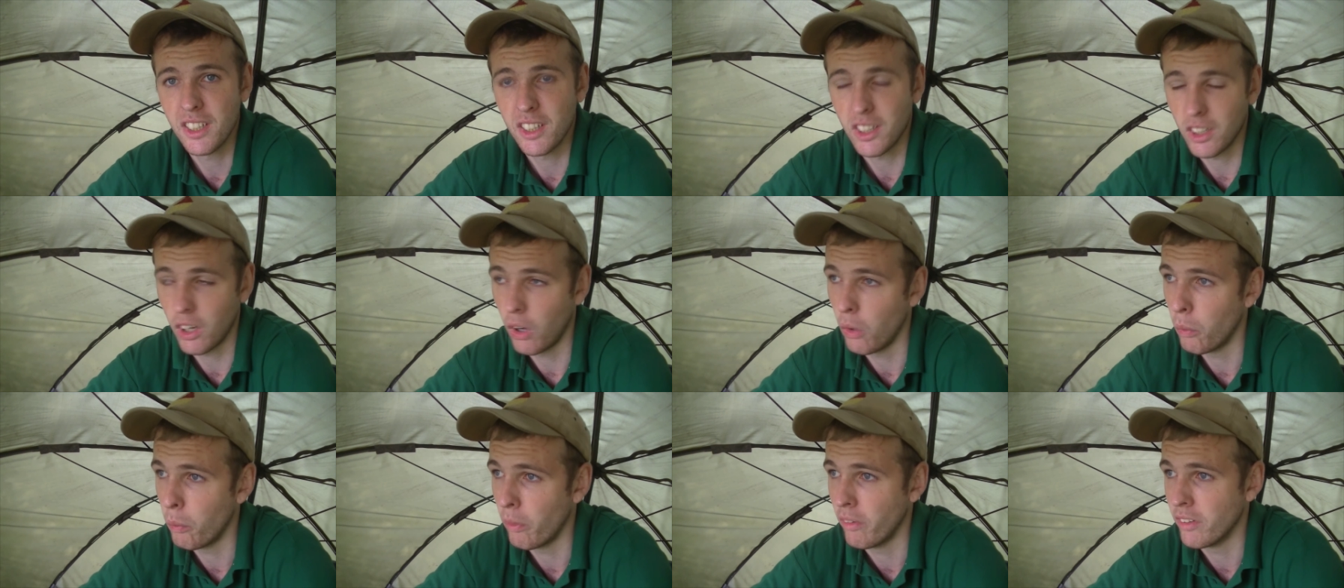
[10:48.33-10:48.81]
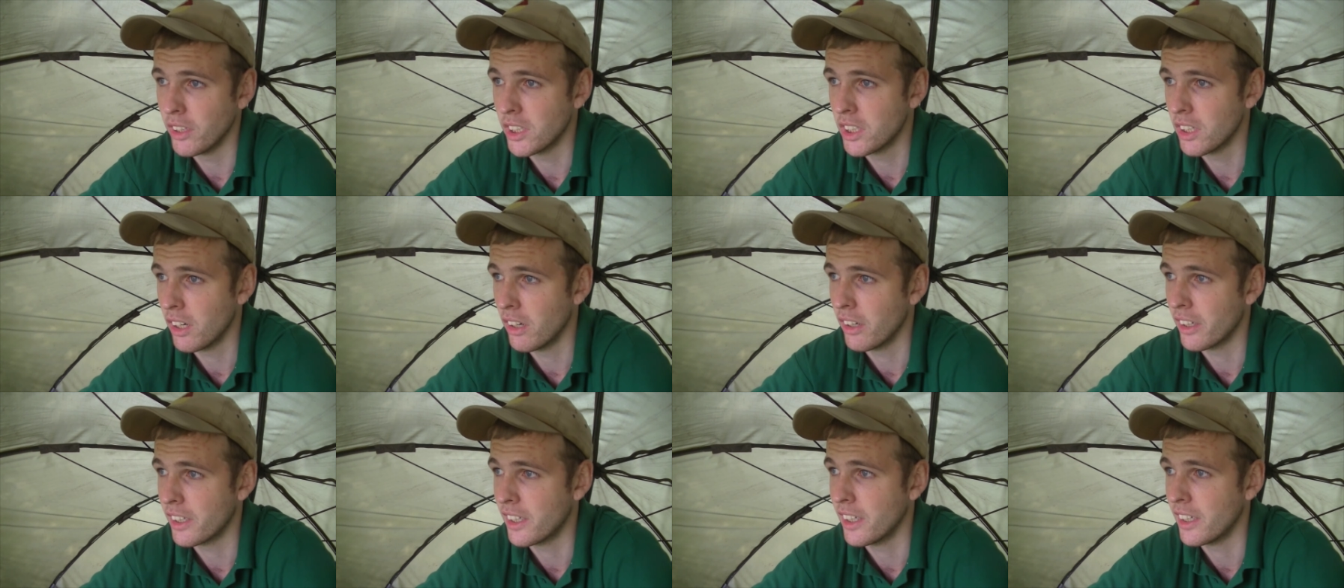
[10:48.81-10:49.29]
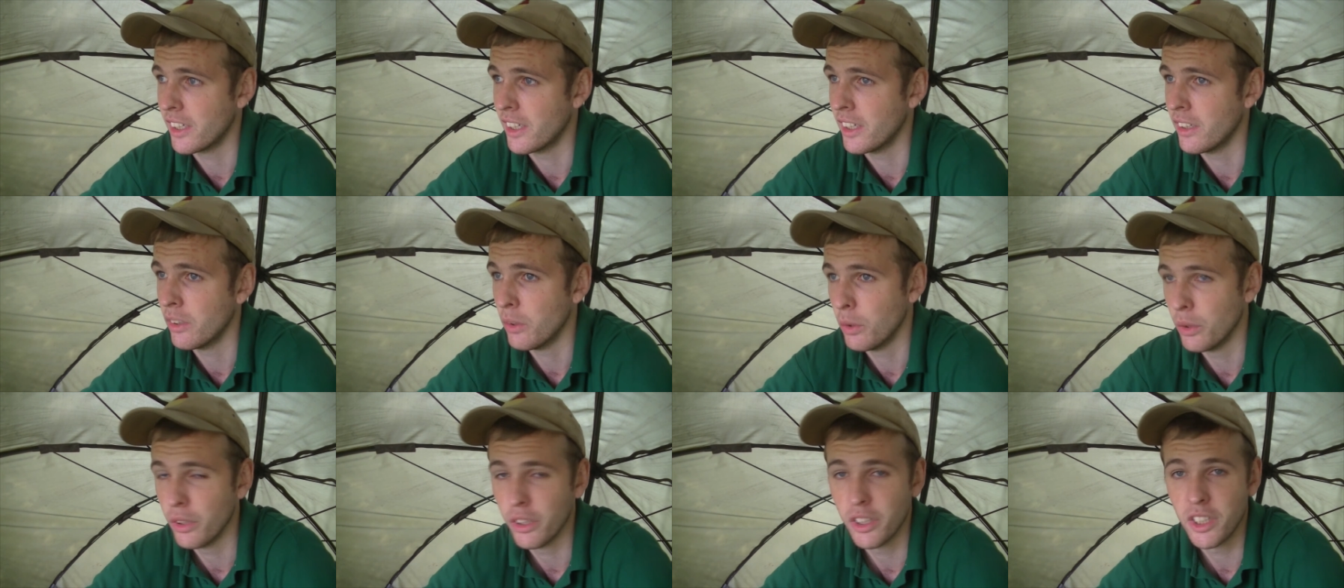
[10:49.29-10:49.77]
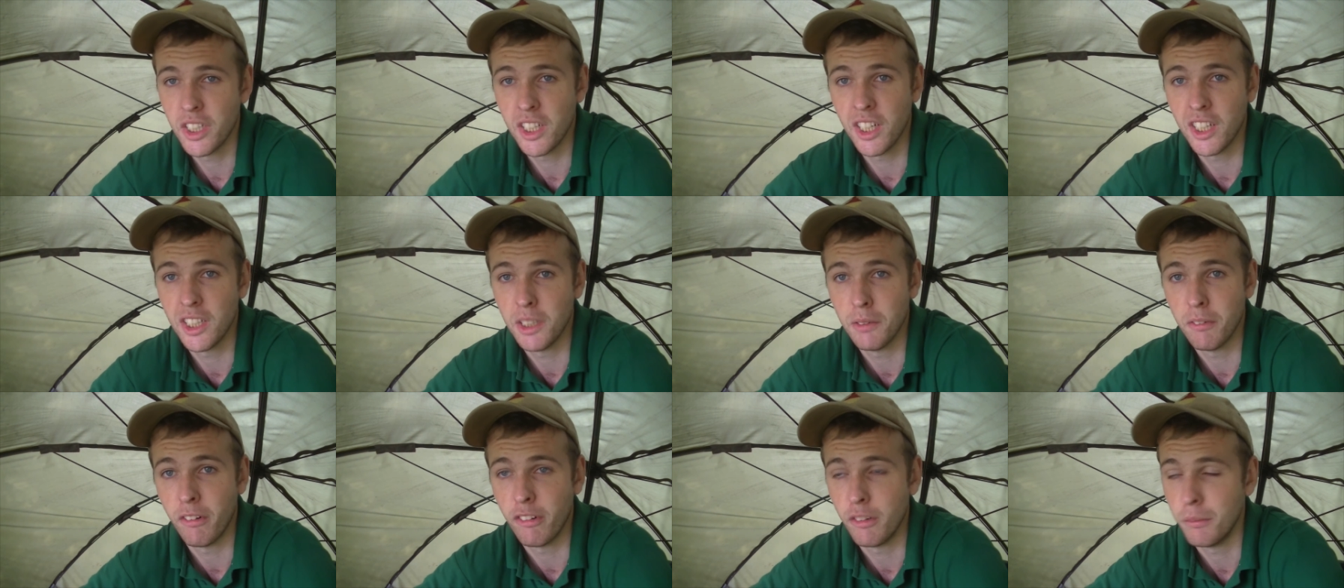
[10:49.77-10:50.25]
Cold weather's starting to kick in, although today
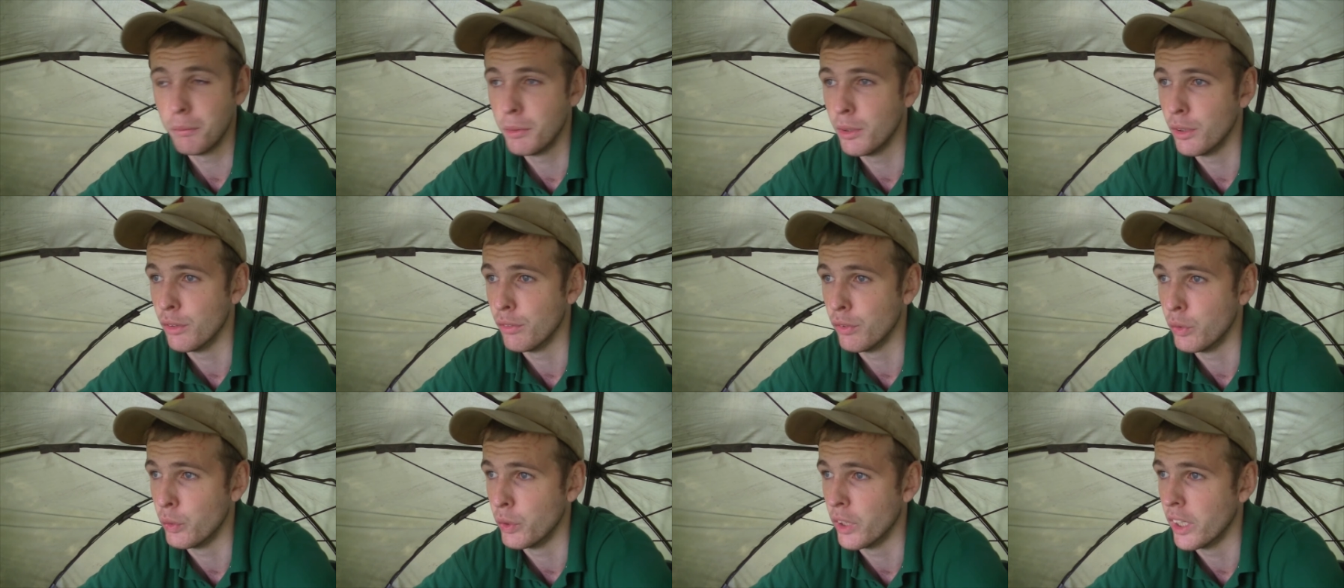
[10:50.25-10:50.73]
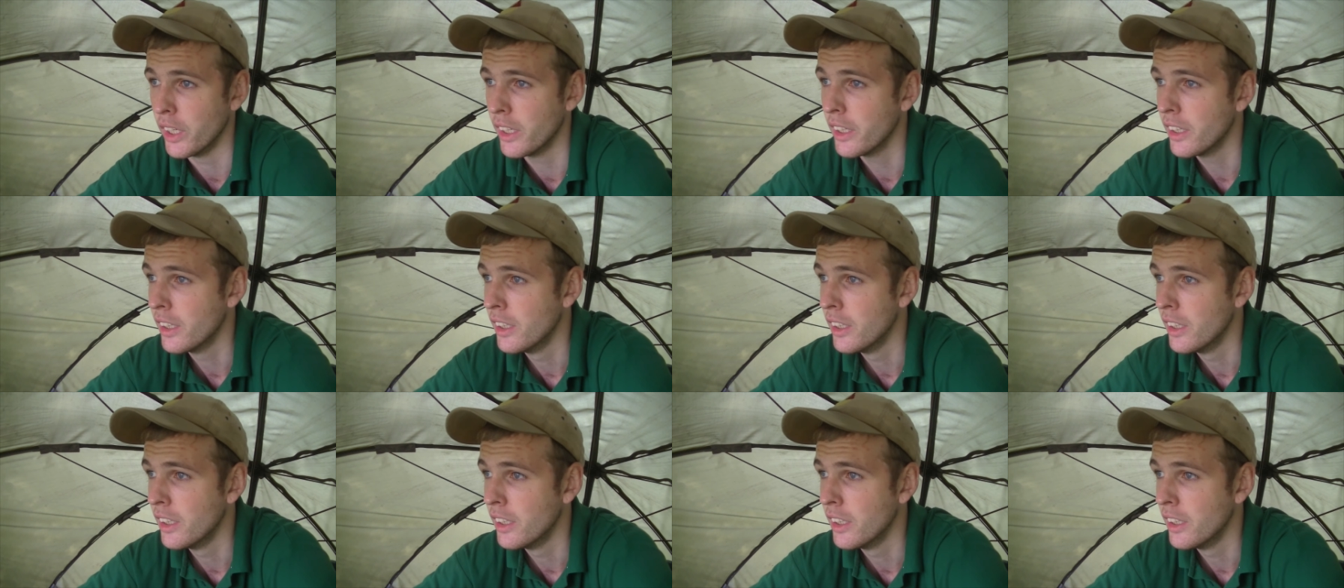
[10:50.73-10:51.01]
is a very beautiful day.